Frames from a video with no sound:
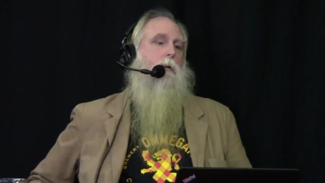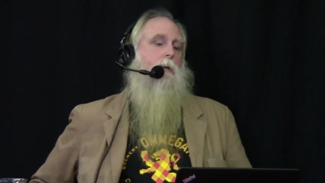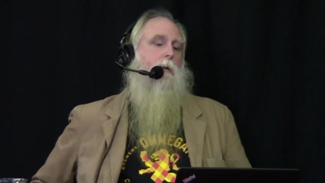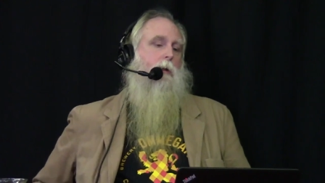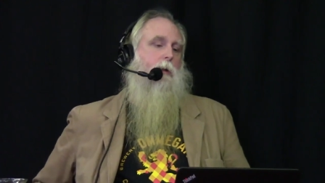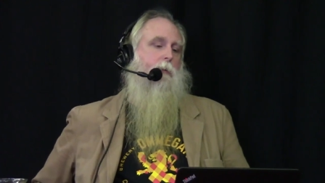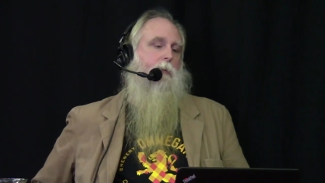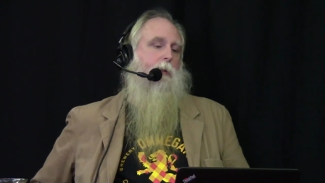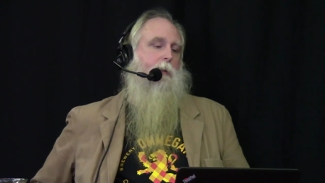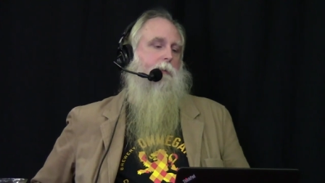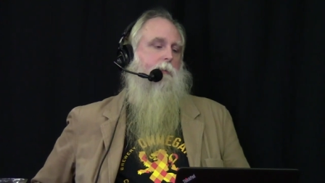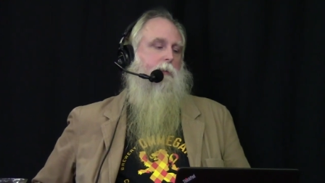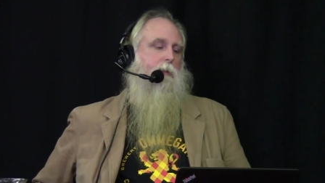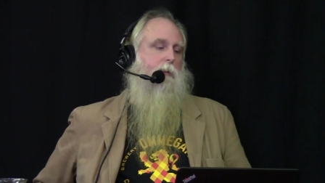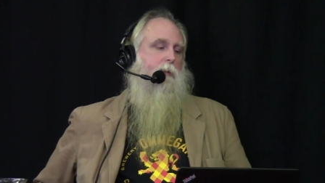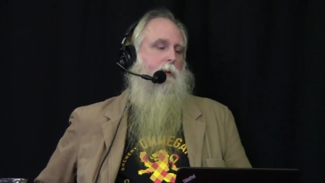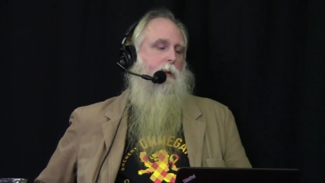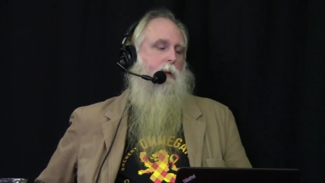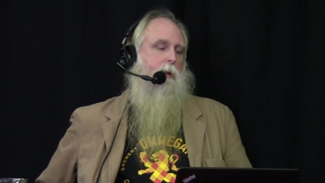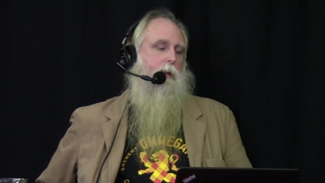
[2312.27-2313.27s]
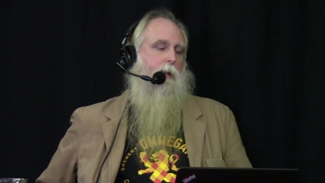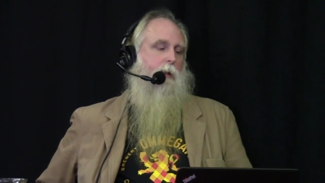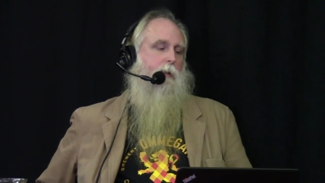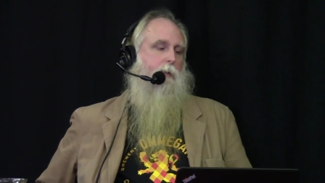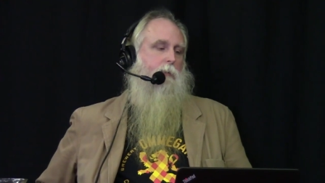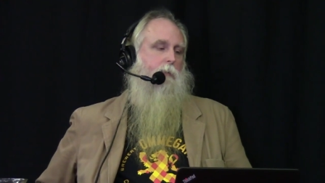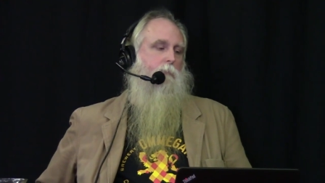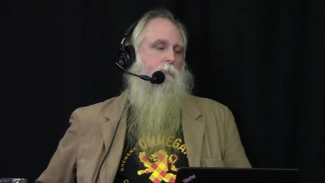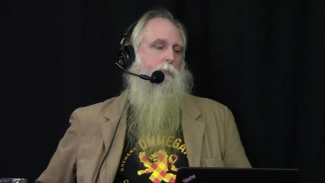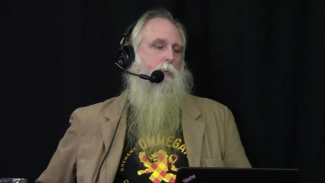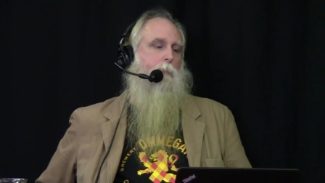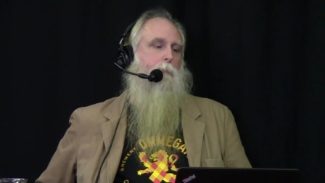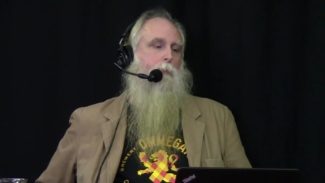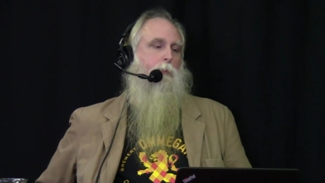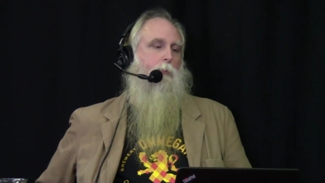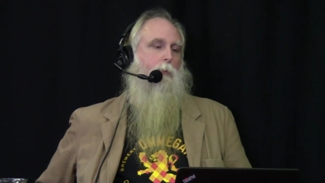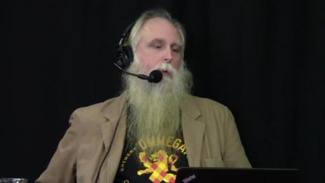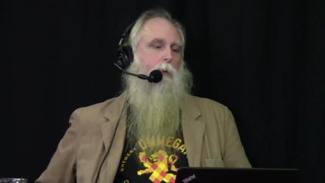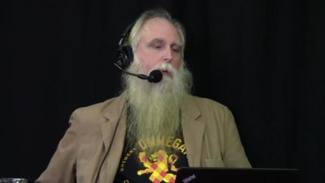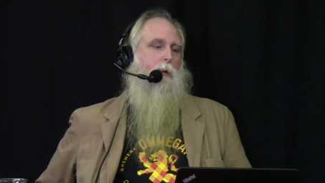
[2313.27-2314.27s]
uh, they did not
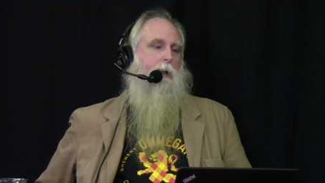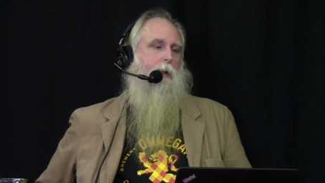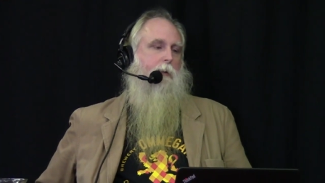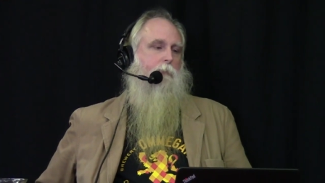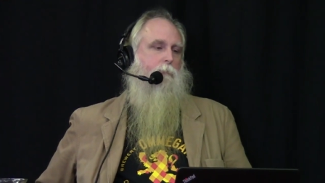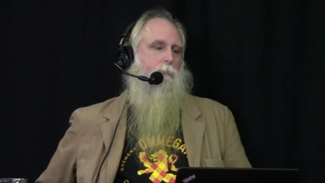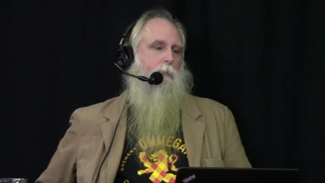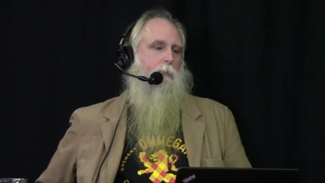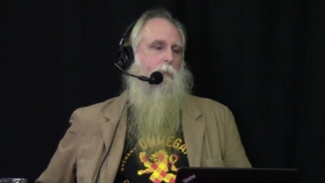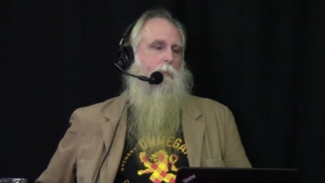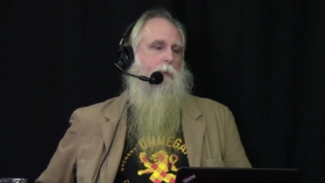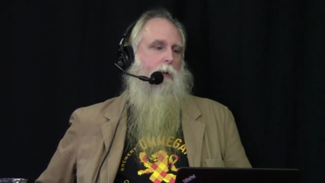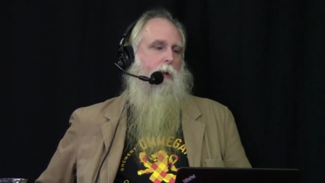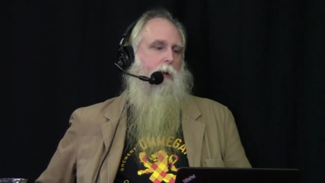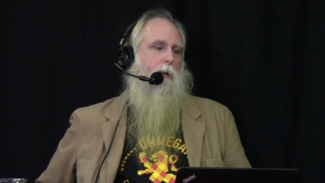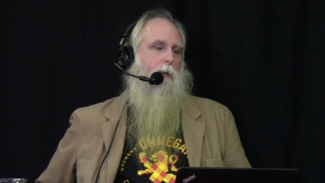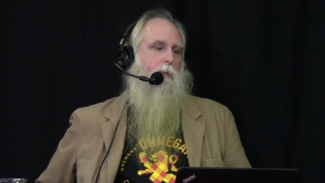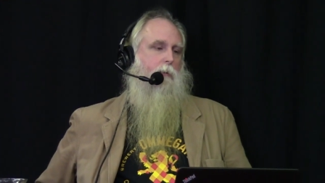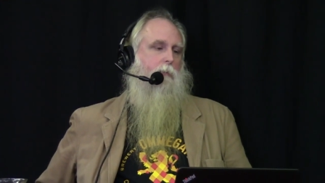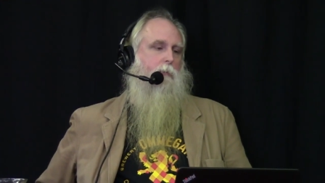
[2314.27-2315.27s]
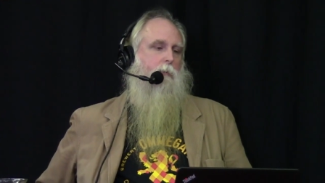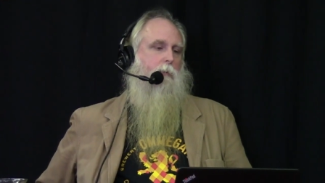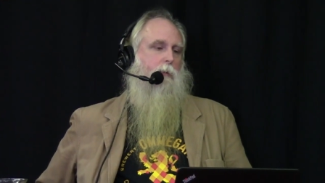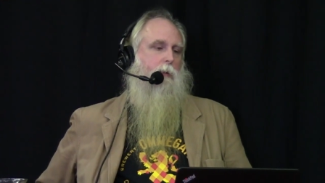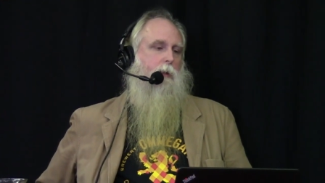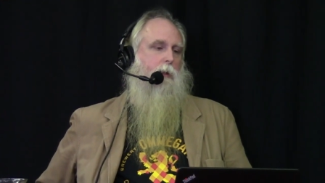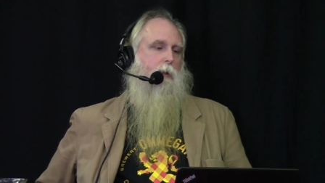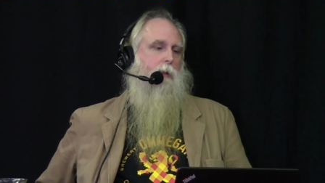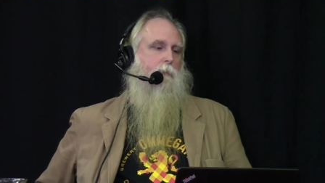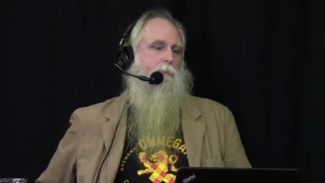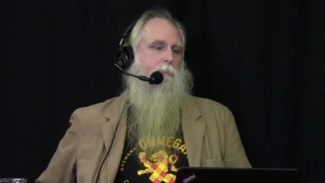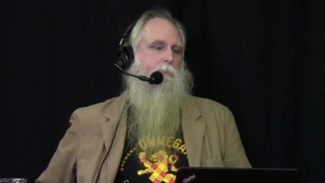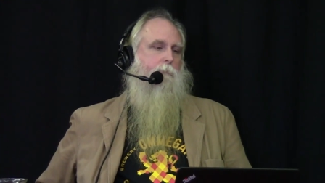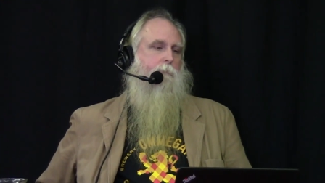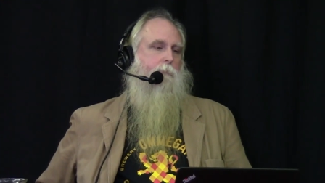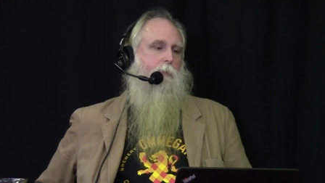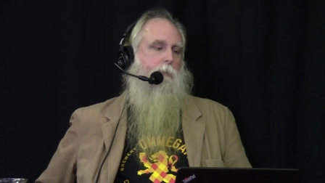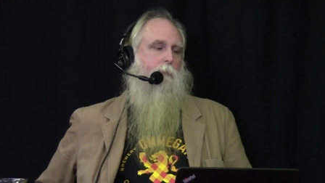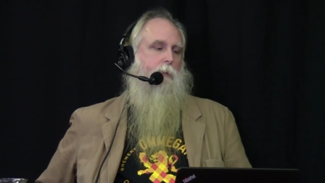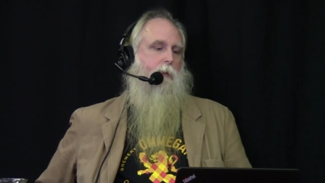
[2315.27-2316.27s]
report as required uh, as a
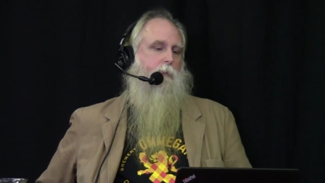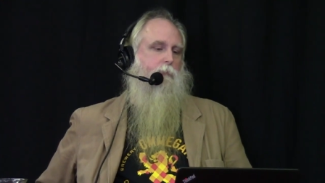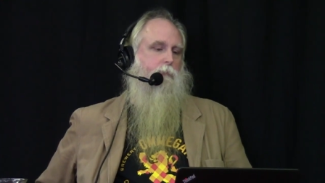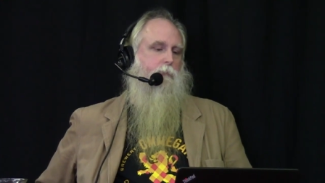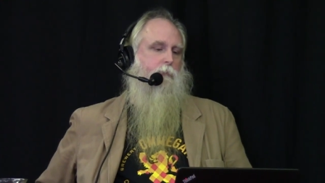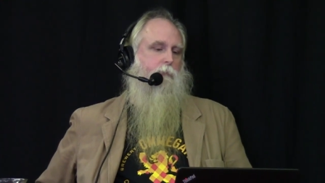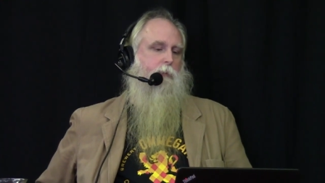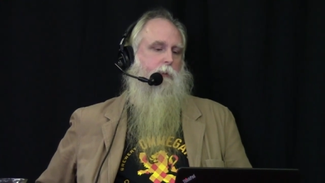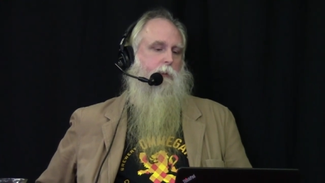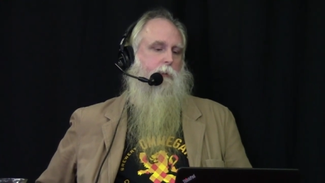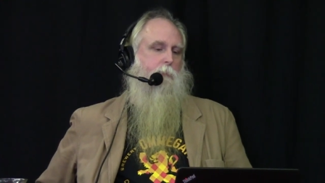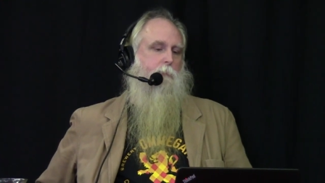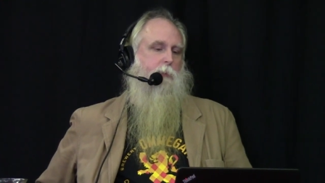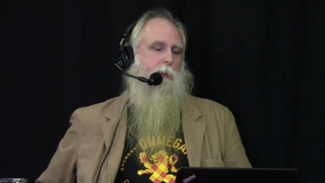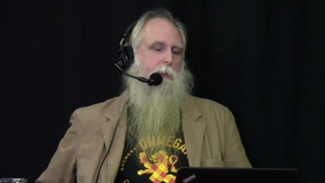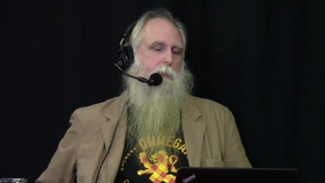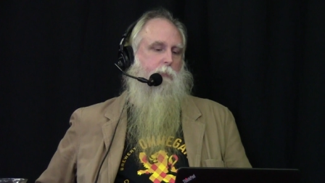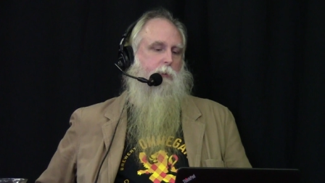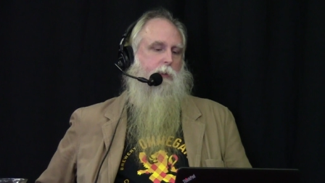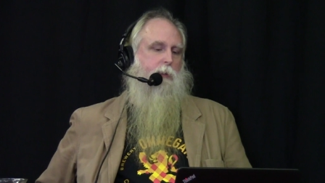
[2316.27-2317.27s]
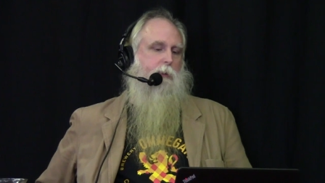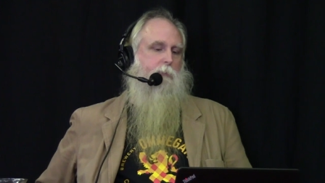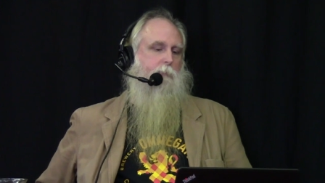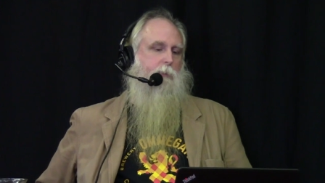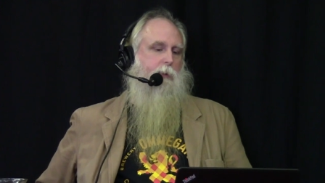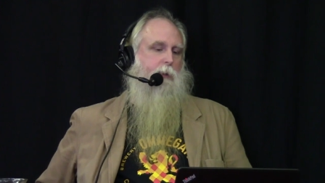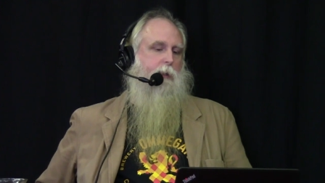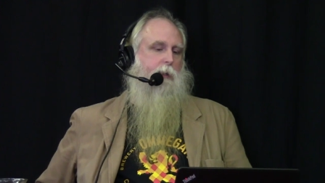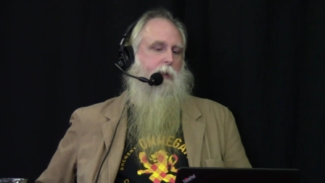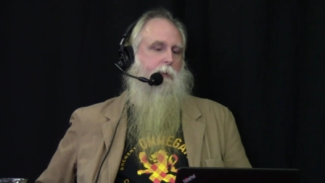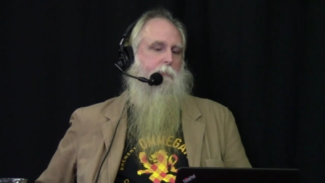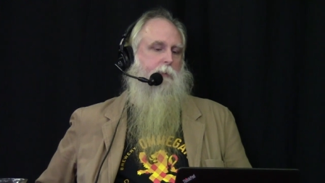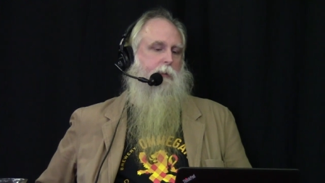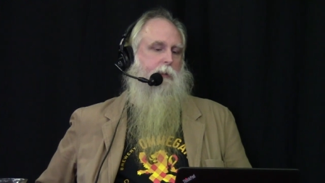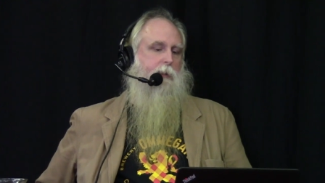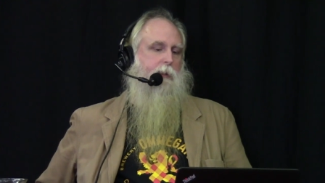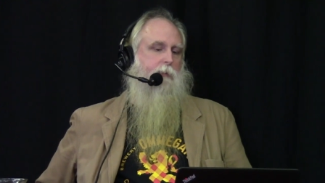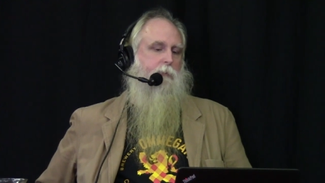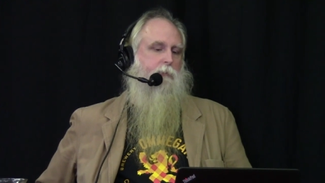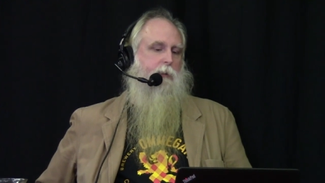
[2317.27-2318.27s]
federal agency, but the one that really got me
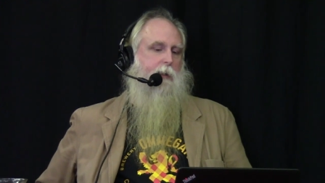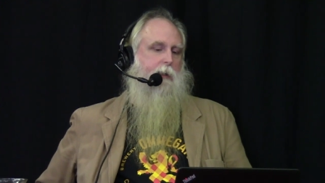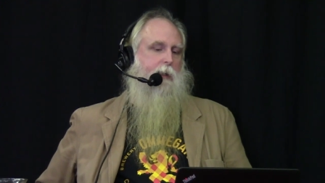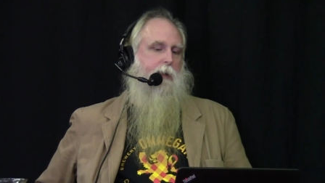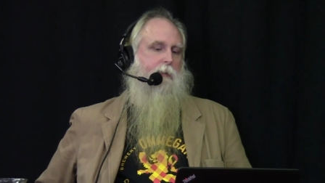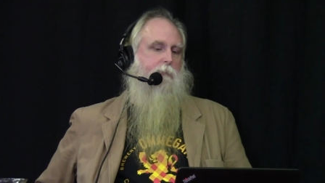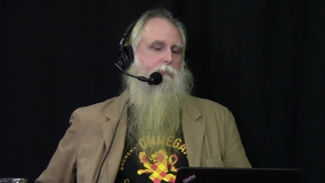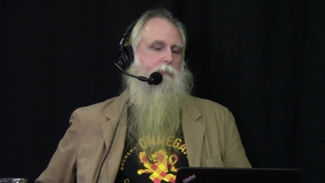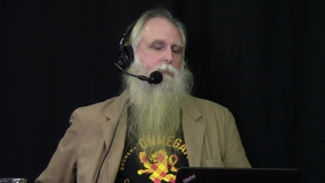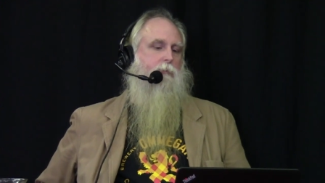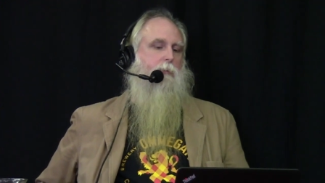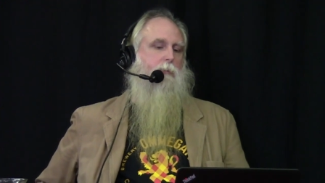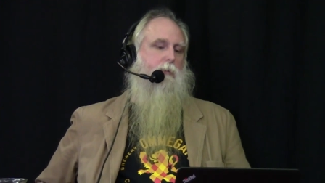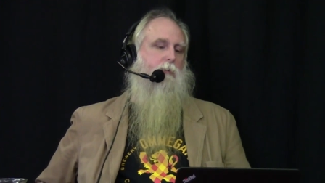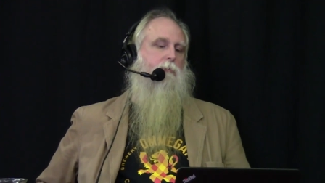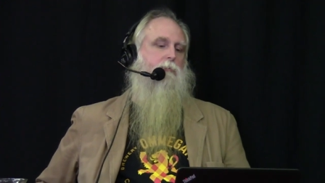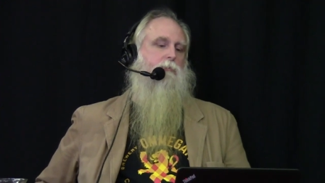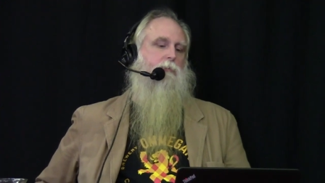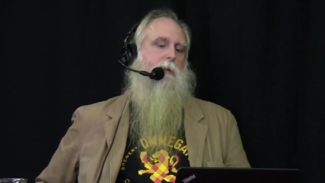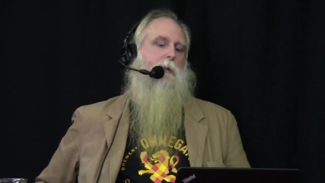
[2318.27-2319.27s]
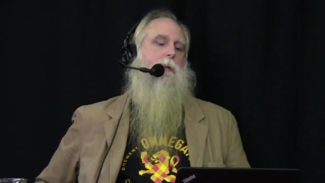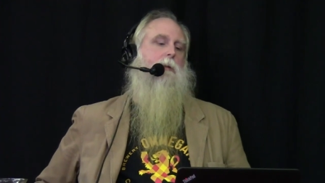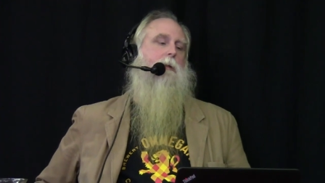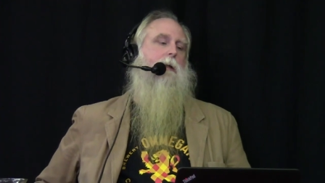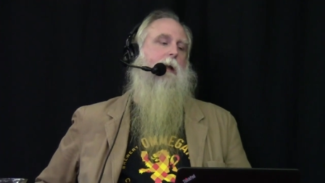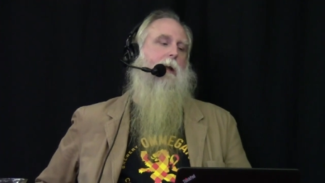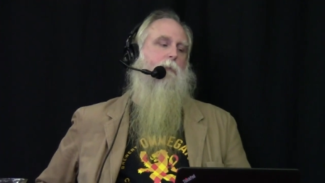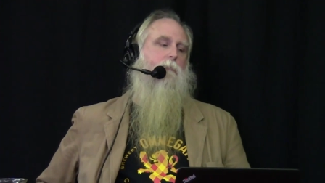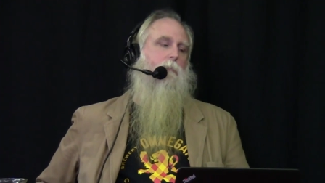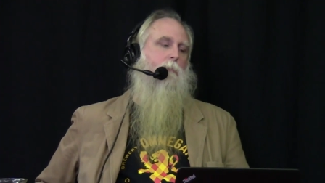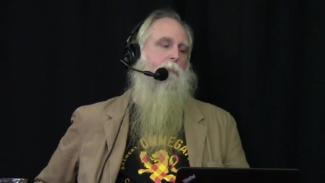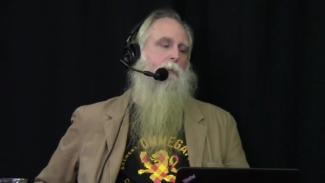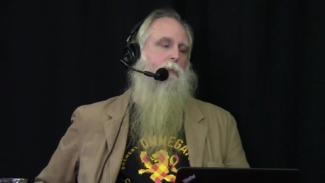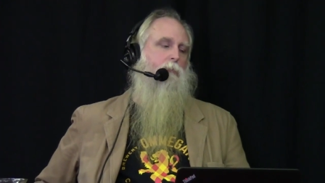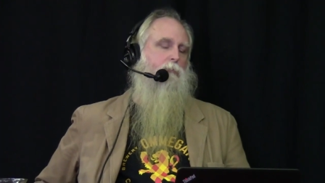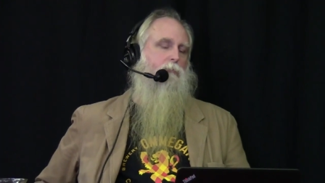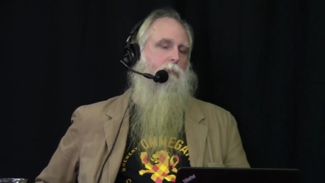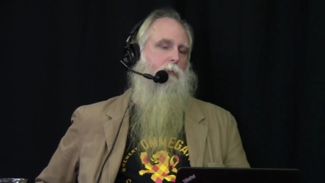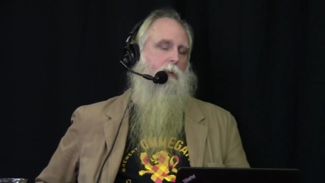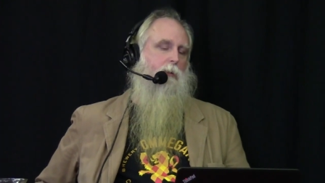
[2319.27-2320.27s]
there is I, I just don't understand the
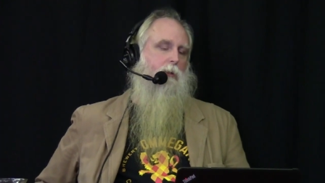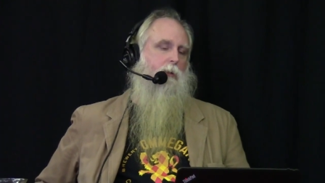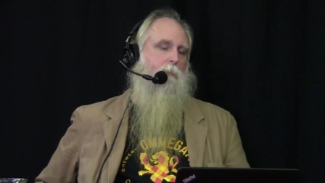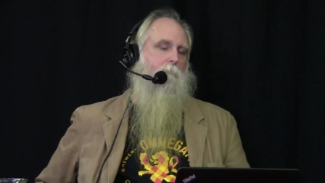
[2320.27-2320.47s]
attribution